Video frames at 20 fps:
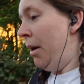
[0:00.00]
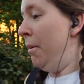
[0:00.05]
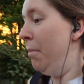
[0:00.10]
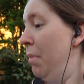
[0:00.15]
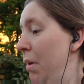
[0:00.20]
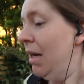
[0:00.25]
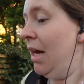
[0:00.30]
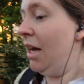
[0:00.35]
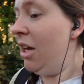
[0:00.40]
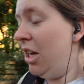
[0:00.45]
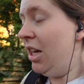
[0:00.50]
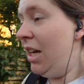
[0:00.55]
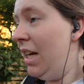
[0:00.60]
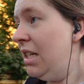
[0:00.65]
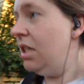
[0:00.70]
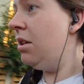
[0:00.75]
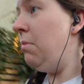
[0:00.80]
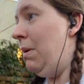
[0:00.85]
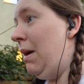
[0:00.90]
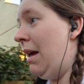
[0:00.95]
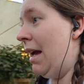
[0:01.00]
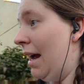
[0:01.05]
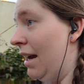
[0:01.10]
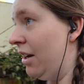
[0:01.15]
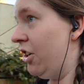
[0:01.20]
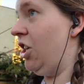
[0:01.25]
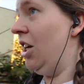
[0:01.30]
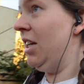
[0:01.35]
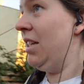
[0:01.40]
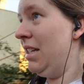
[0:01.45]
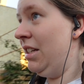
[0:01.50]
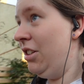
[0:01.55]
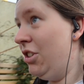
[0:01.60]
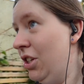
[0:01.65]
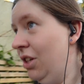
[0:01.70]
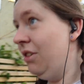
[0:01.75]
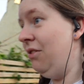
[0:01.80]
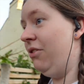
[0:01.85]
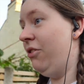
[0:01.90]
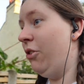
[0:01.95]
But now you need to be at
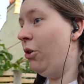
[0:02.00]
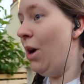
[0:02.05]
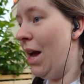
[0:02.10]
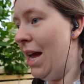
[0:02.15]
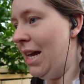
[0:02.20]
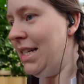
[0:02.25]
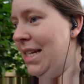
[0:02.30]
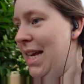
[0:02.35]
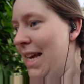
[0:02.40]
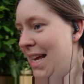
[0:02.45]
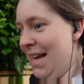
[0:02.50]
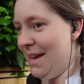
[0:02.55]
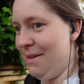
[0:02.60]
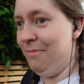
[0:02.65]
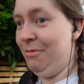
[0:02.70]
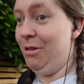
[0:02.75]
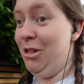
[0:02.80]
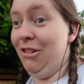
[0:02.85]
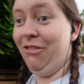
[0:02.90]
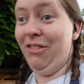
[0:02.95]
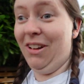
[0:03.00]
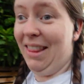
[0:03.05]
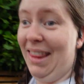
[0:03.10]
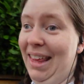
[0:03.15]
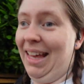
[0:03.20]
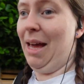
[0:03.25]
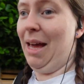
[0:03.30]
Chessington for 8 a.m. to feed the